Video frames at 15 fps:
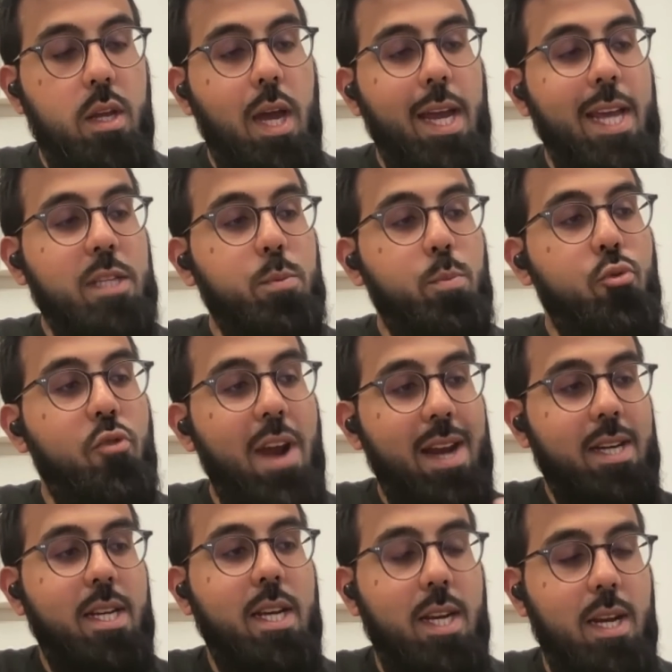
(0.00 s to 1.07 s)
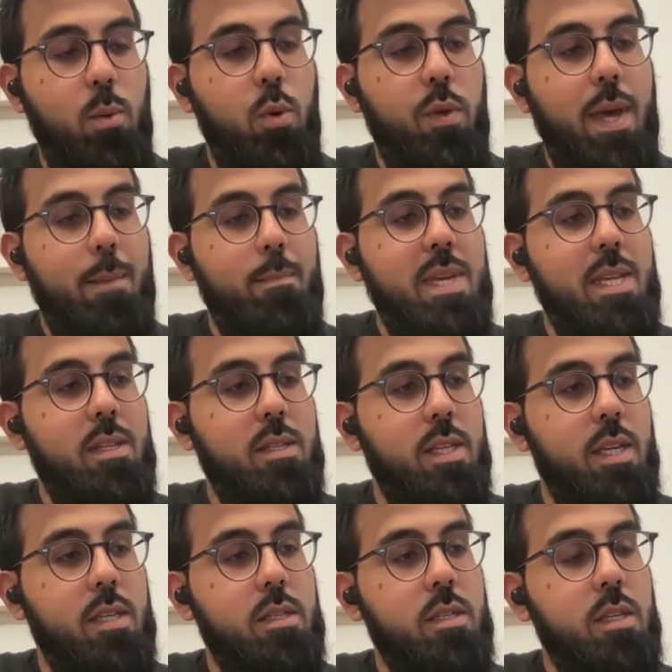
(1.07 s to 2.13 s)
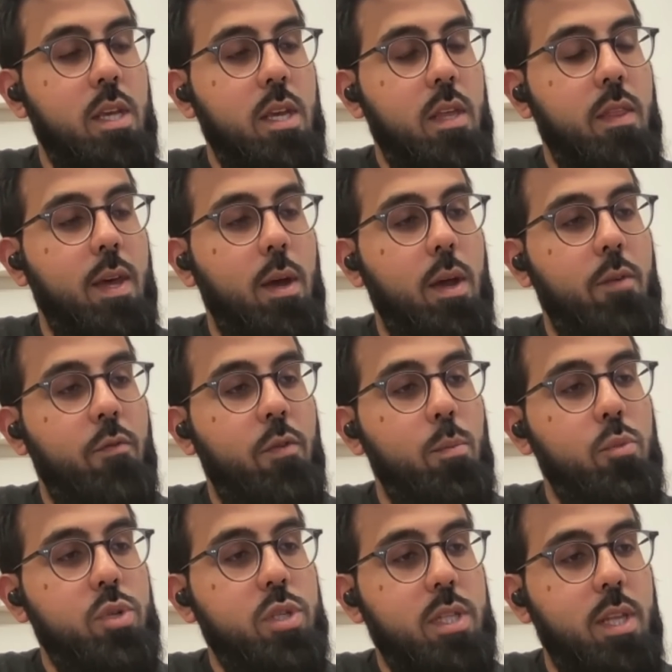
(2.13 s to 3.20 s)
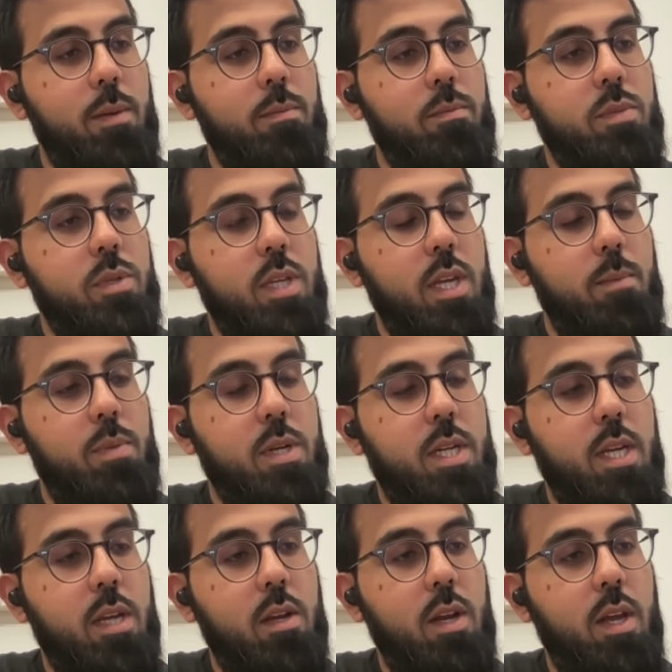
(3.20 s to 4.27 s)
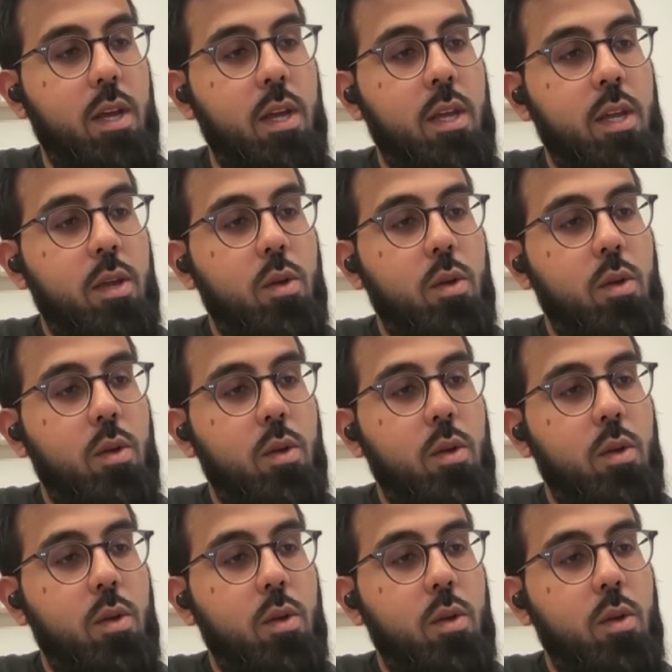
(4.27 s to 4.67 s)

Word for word: I guess, practically what that means is that for Muslims in particular,